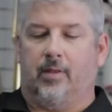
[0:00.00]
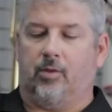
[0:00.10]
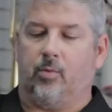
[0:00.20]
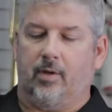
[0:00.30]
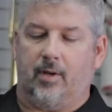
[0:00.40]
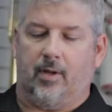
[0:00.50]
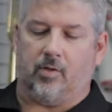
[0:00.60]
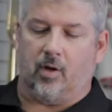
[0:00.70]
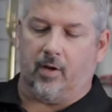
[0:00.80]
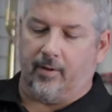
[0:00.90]
this one
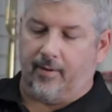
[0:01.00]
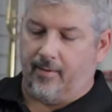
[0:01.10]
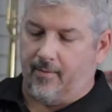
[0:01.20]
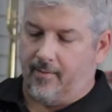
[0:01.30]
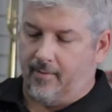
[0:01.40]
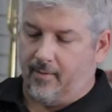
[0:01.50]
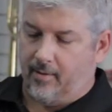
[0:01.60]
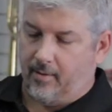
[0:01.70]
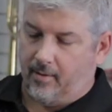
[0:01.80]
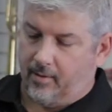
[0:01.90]
is on
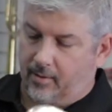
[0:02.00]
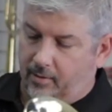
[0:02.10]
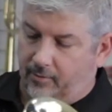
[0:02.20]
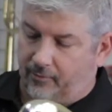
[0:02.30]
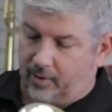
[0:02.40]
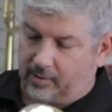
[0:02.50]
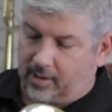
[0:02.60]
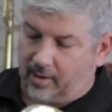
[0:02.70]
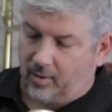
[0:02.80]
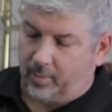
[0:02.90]
the front
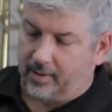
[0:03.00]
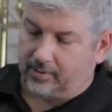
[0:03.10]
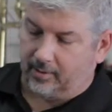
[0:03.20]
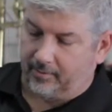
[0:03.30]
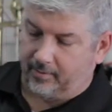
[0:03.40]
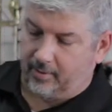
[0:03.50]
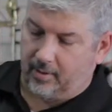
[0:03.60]
side of the piston.